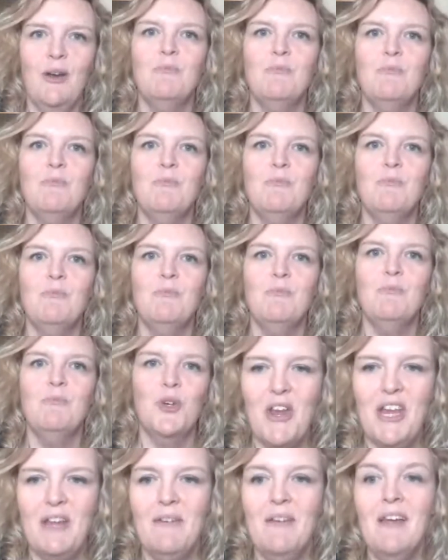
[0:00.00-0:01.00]
I'm sure
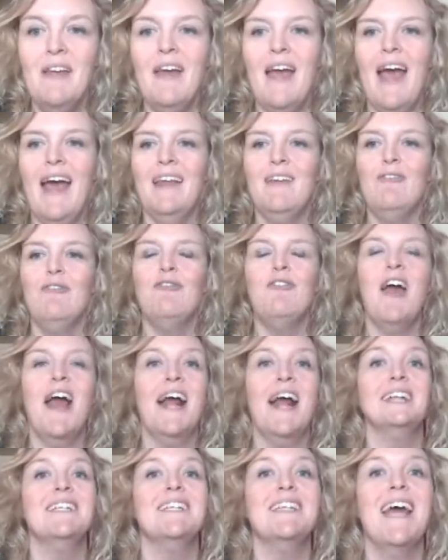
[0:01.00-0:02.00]
you'll agree. And in
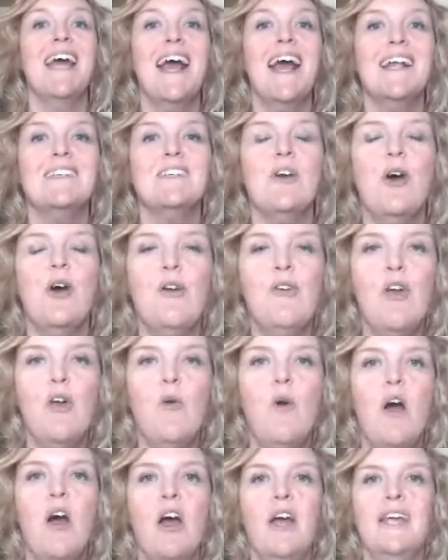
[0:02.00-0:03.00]
fact, that
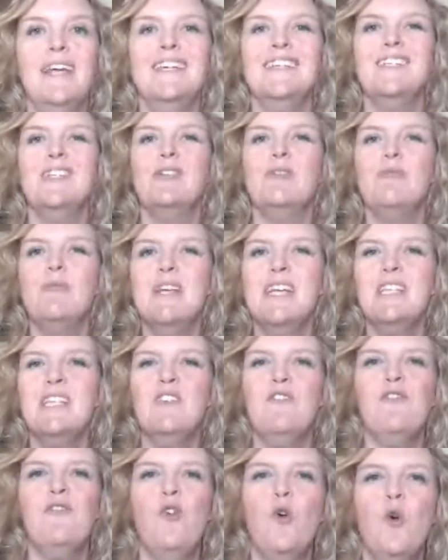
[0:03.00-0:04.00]
ROI is
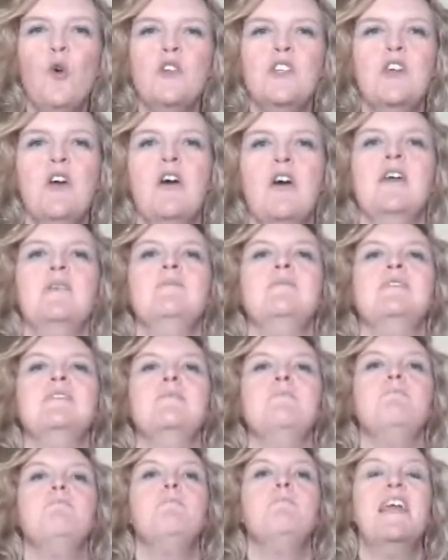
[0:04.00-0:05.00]
3 to 4
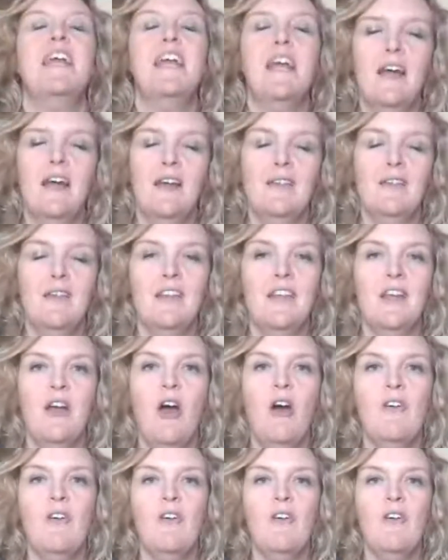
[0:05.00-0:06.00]
times bigger than
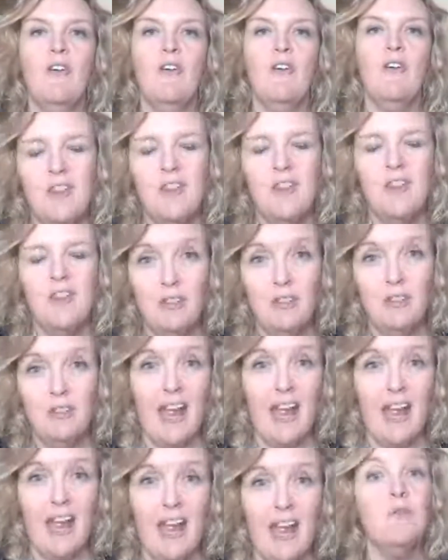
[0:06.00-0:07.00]
the ROI that you'll
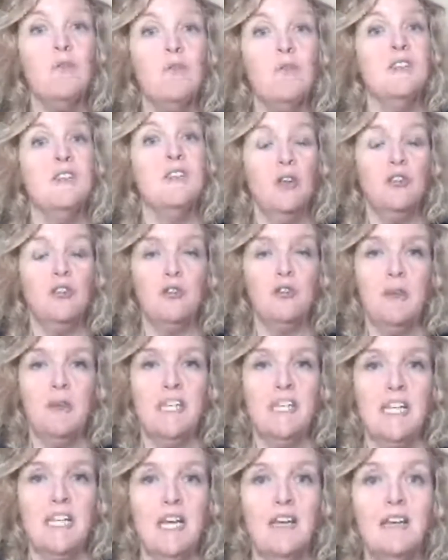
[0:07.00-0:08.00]
get with social
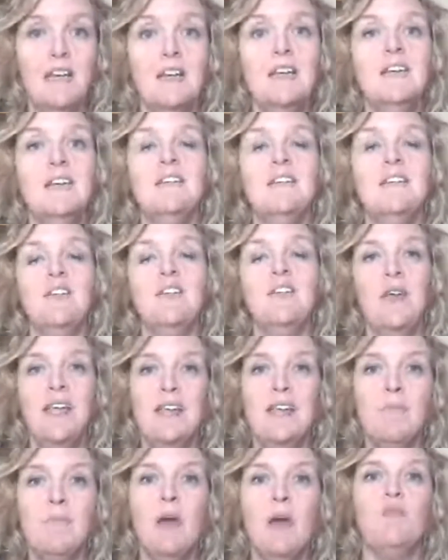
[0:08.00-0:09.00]
media. So
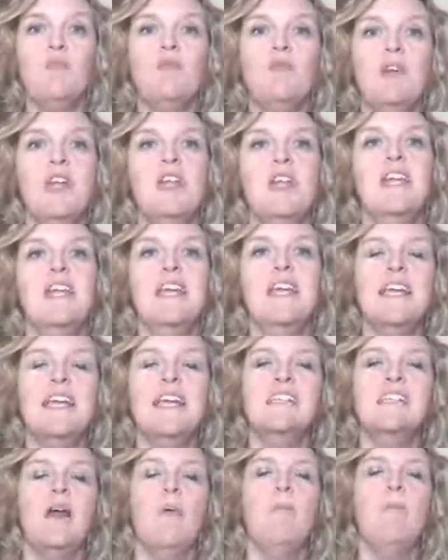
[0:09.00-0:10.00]
email really
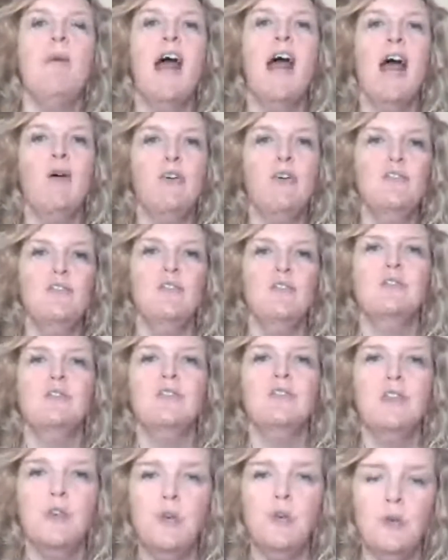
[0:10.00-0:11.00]
is a powerful
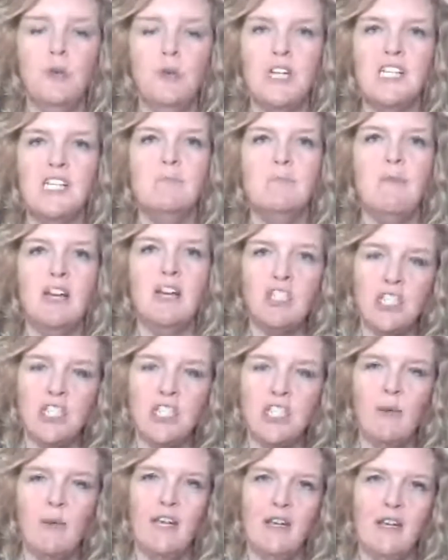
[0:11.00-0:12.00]
tool, especially
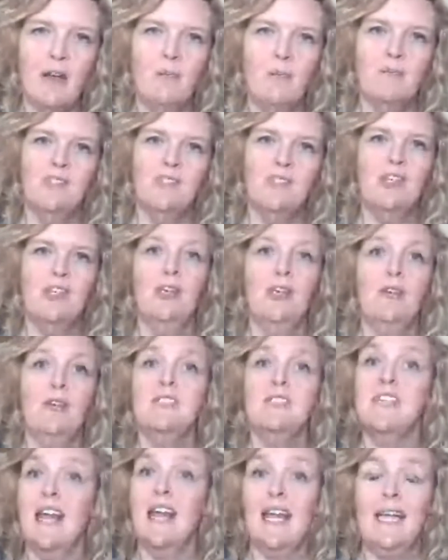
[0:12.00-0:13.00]
when it comes to
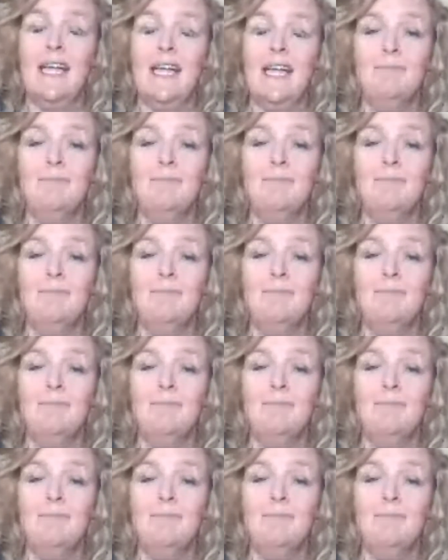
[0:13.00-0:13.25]
selling.